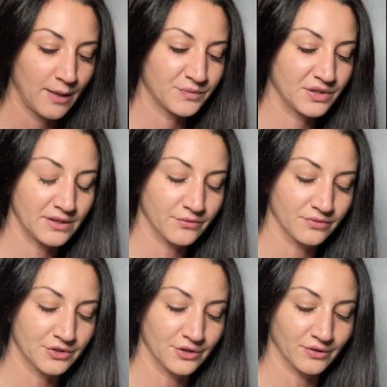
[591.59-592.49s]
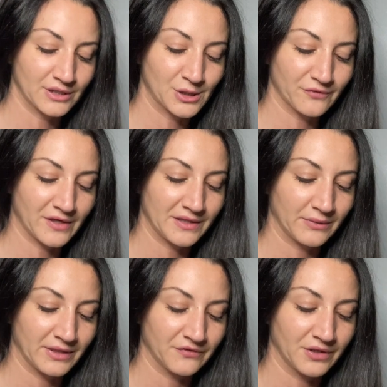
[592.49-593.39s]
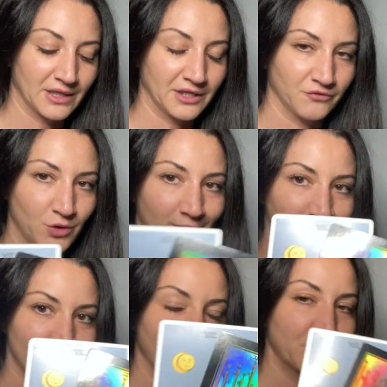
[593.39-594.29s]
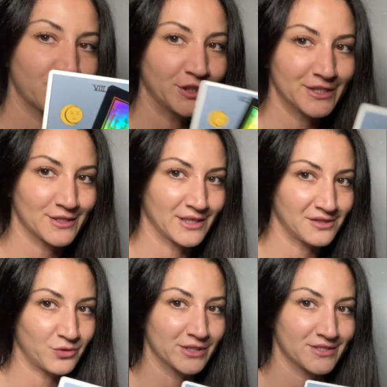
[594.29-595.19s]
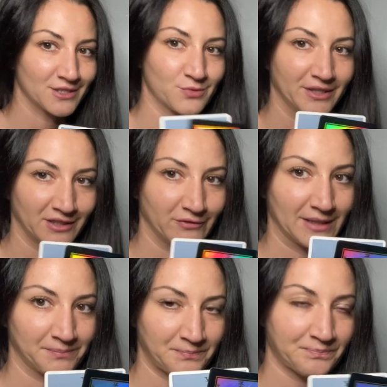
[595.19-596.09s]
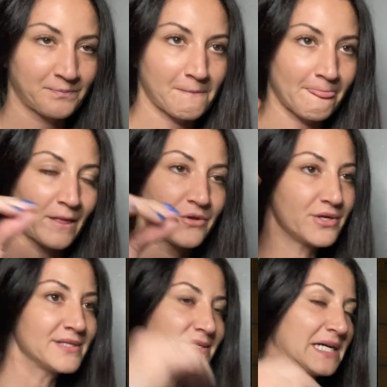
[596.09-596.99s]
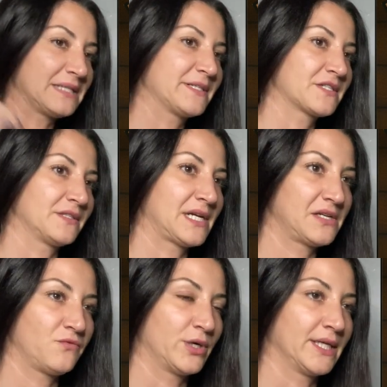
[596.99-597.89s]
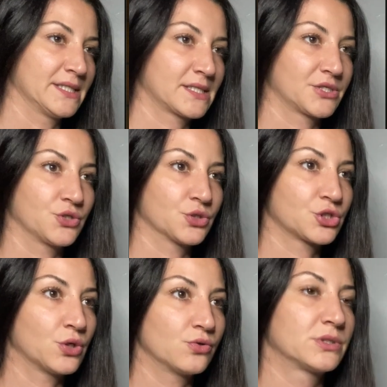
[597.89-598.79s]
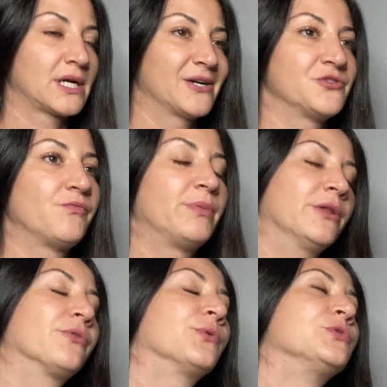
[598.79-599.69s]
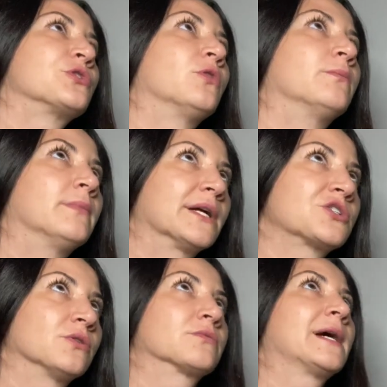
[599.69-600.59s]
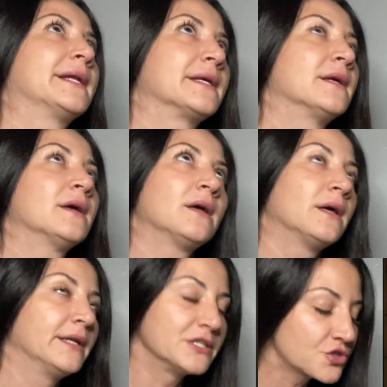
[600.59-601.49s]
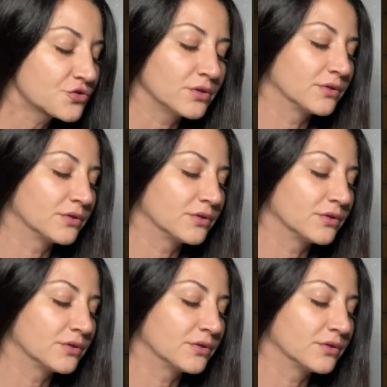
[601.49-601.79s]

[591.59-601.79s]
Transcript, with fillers: But then, you know, clarifying that we have the Nine of Wands. And what's funny is the Nine of Wands does want to give up. There is an element to the Nine of Wands because you're so tired. You've been through so much already. And it's true.